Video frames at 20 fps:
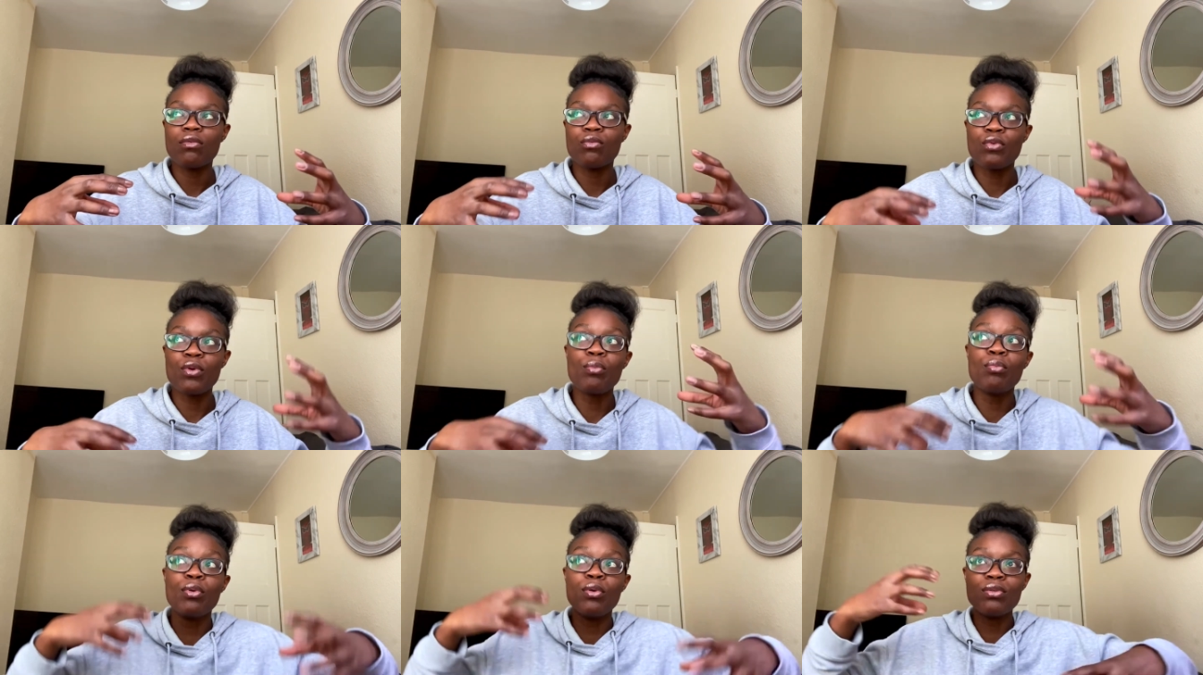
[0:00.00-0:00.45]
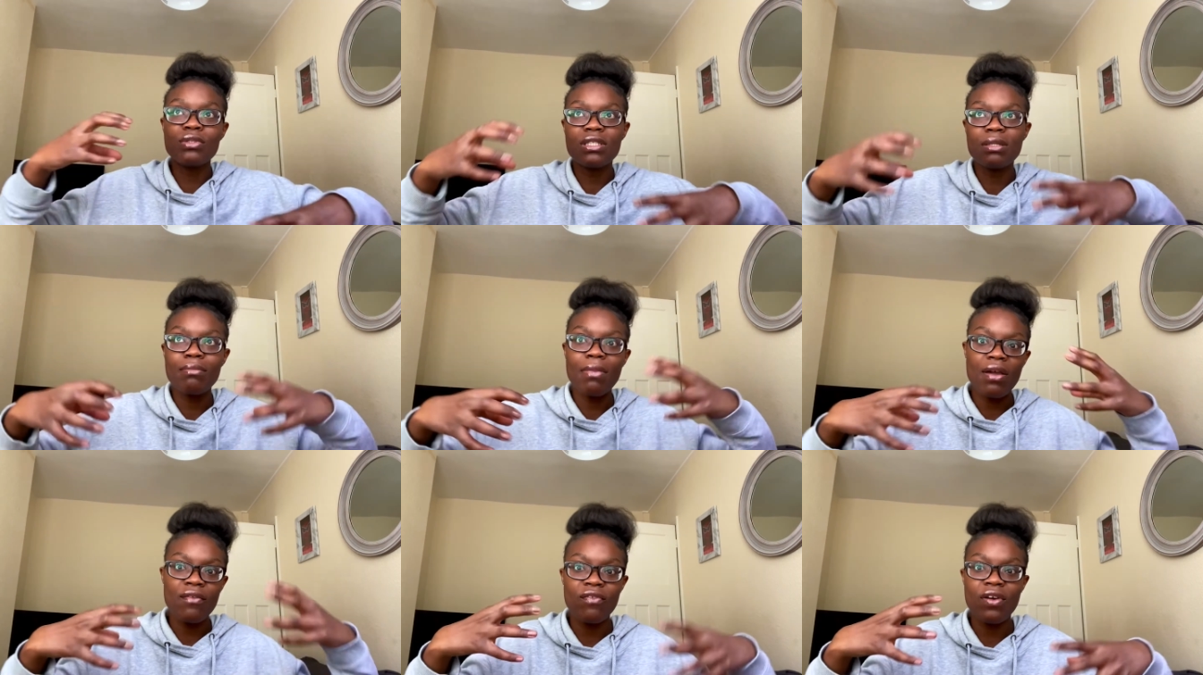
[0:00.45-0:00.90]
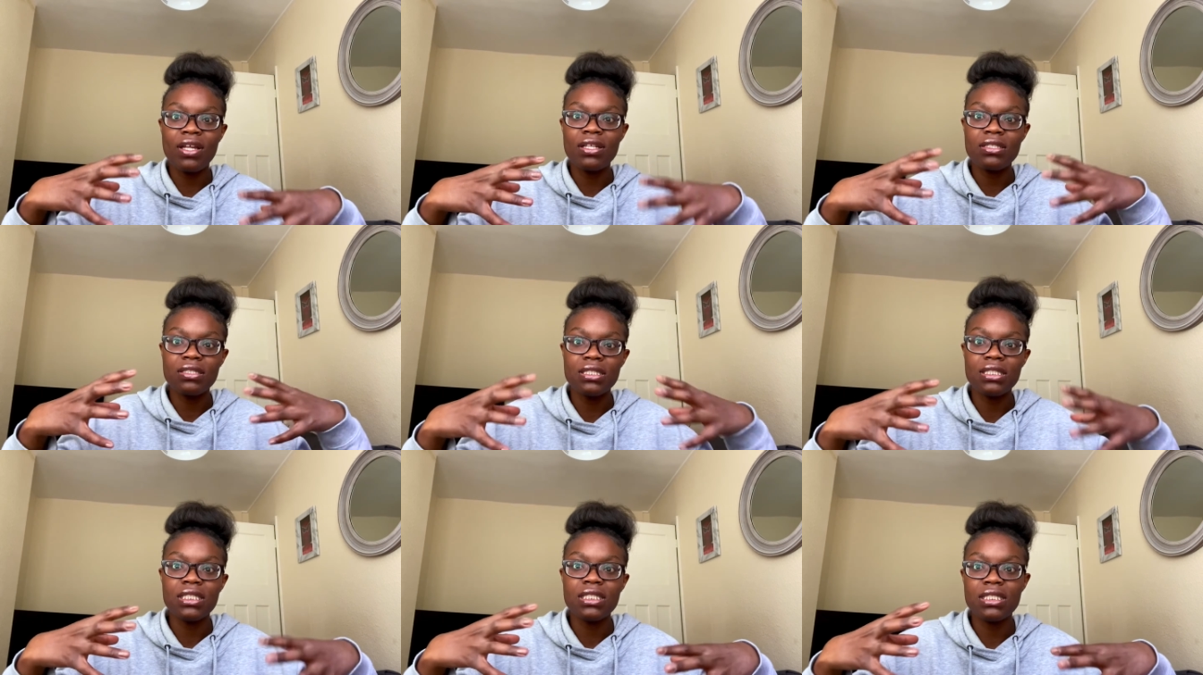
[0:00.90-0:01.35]
rebuilding my
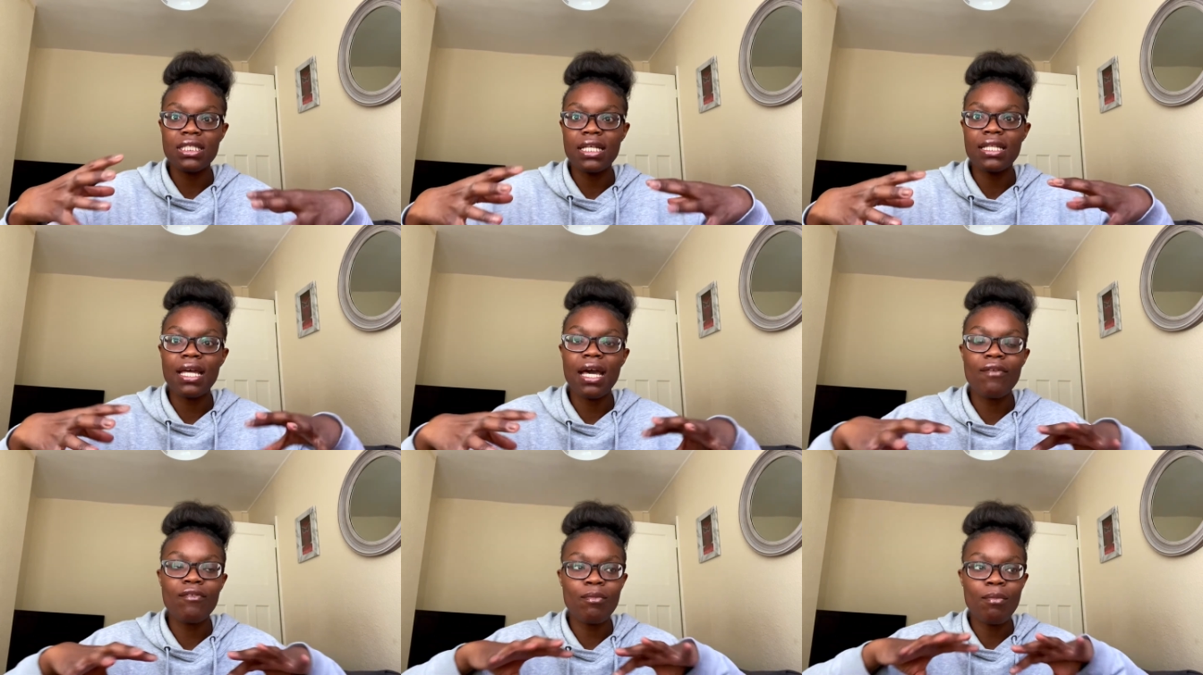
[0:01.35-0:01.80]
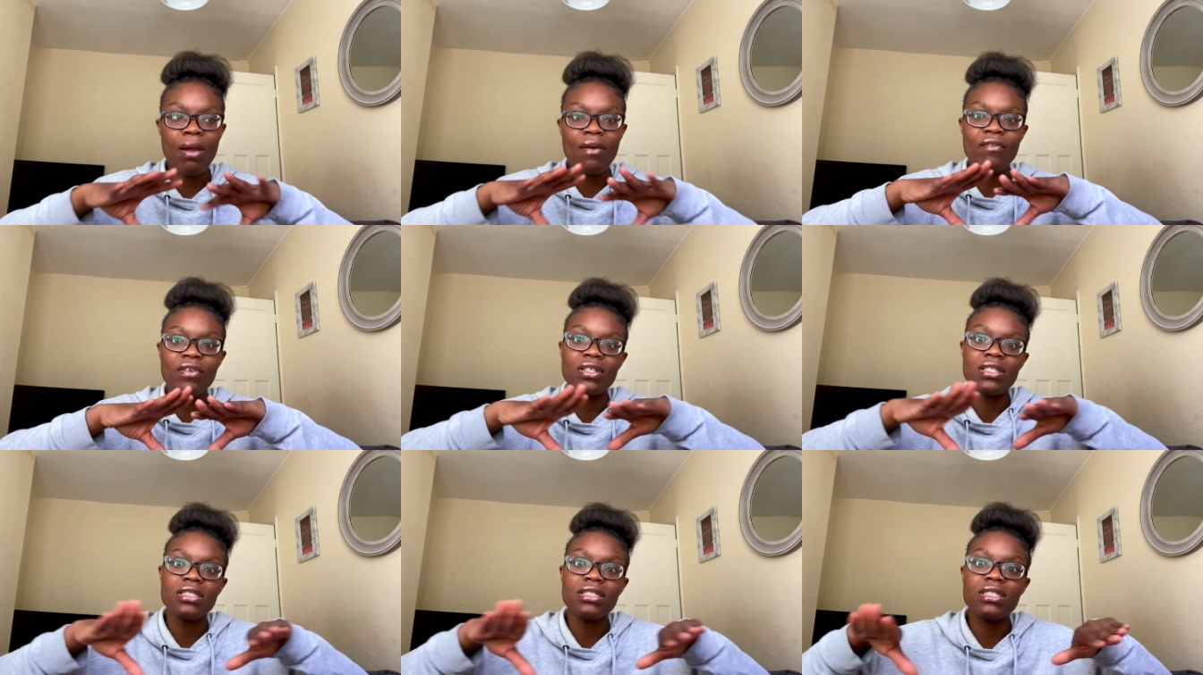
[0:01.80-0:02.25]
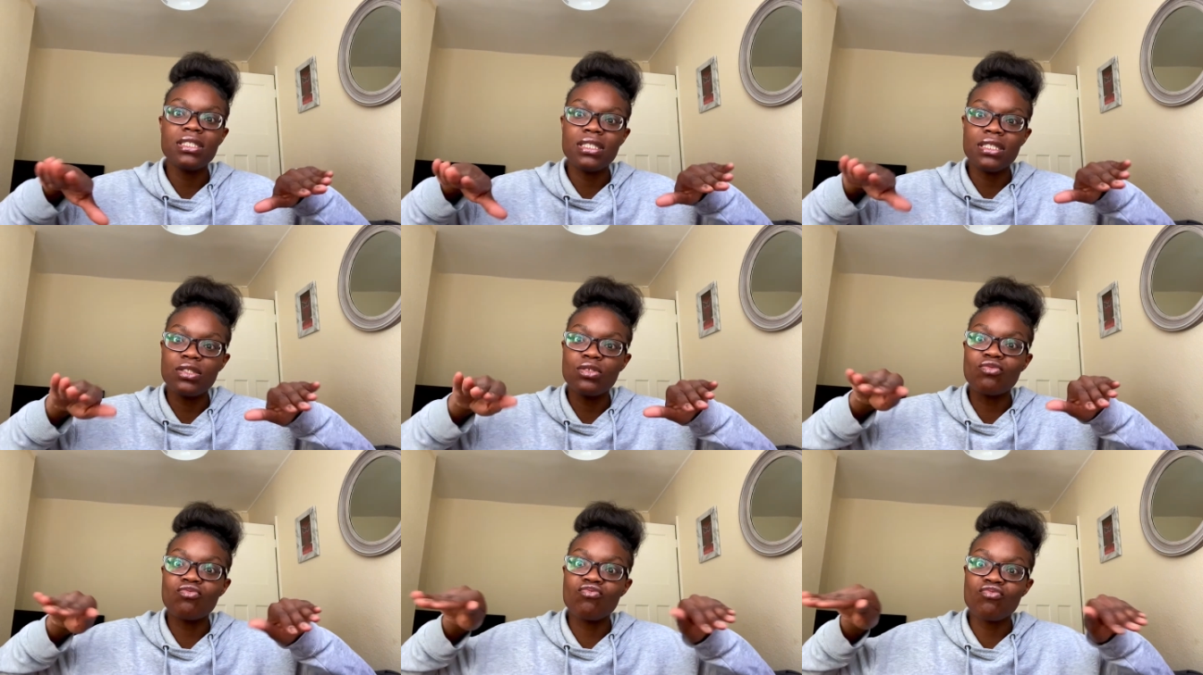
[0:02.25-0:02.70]
finances and having my
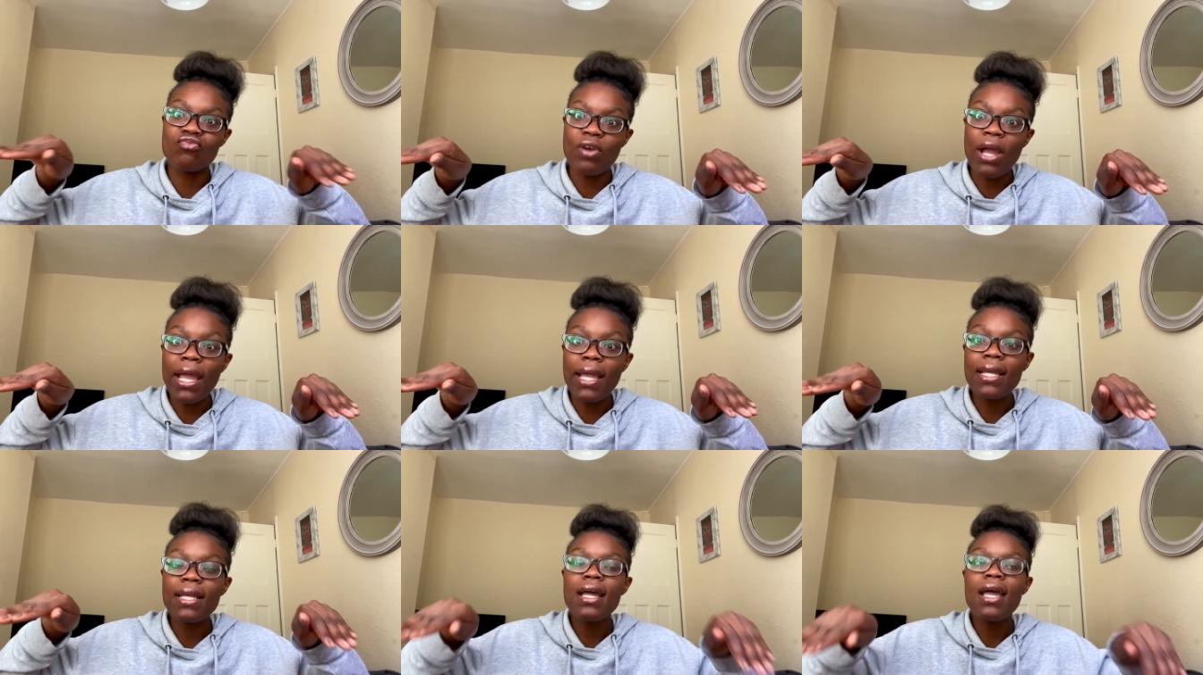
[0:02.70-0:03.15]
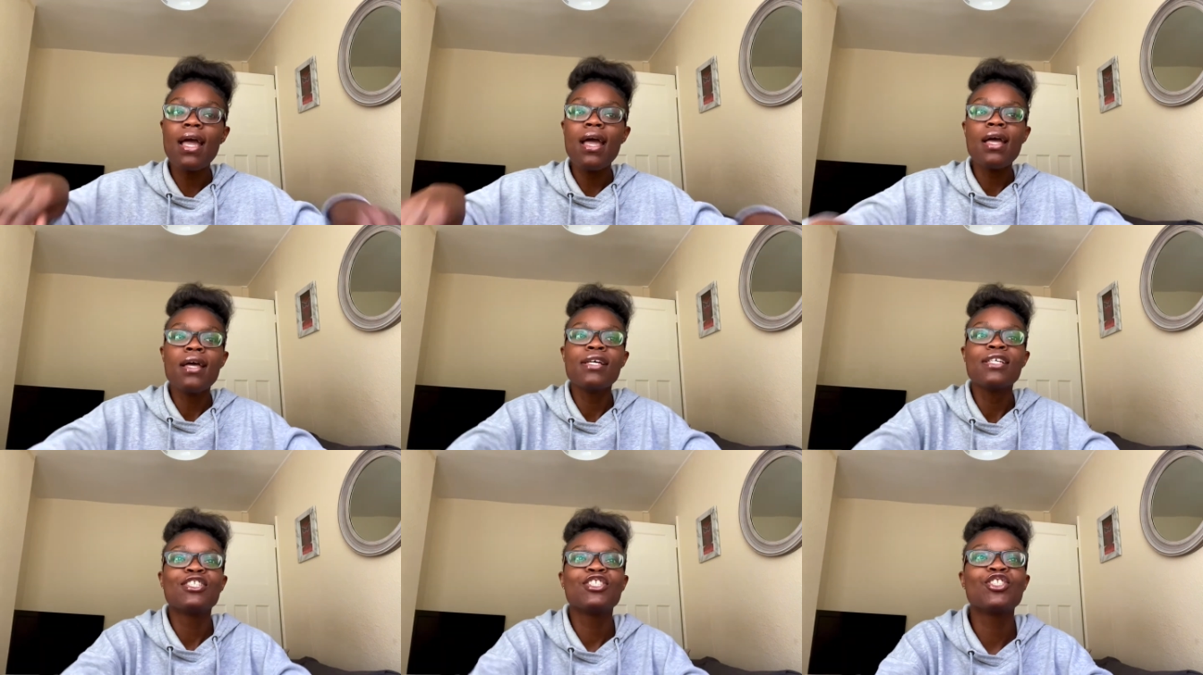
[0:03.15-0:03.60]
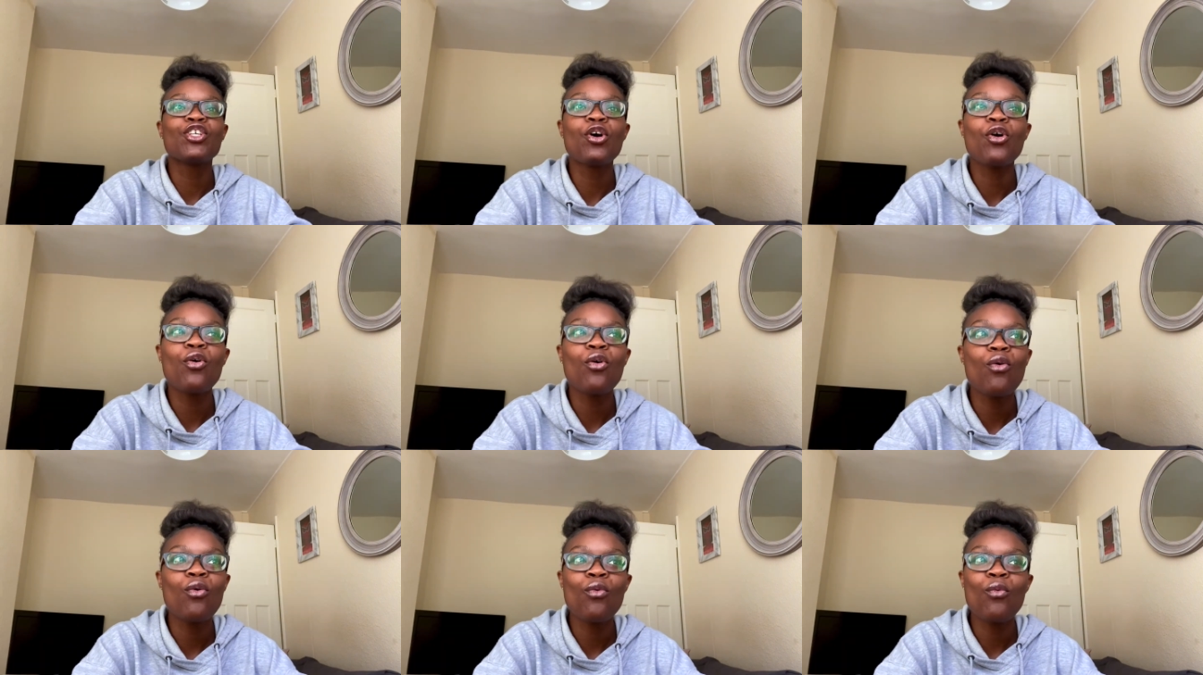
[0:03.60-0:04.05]
finances right.
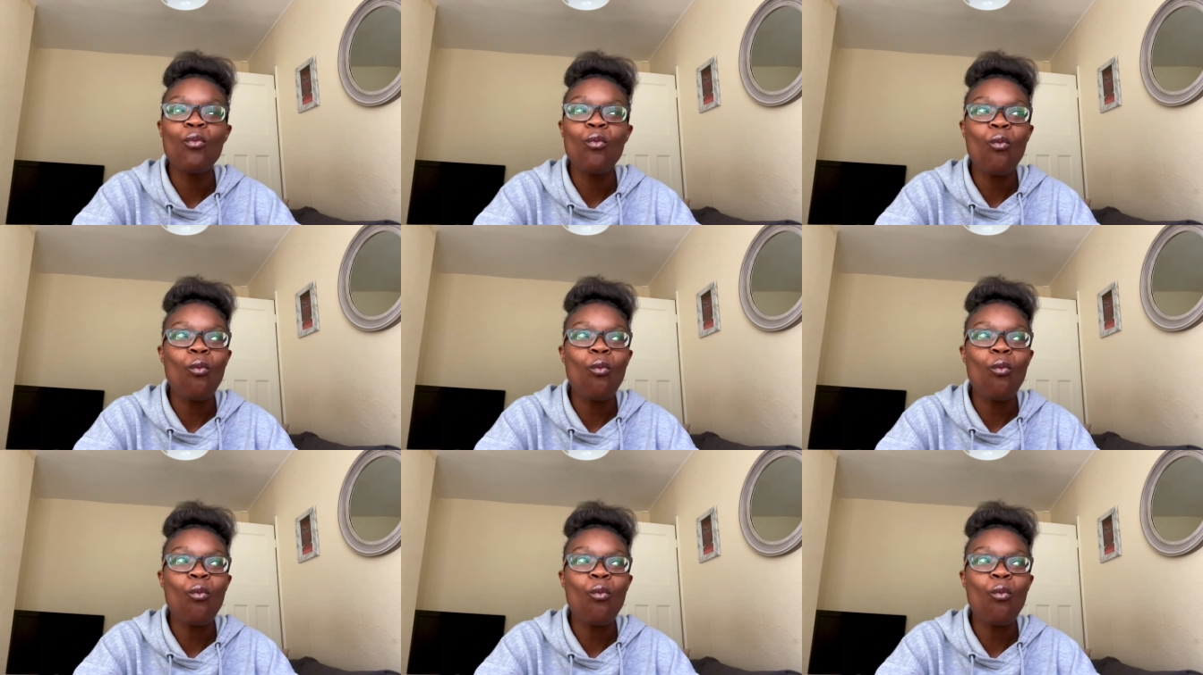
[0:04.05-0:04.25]
So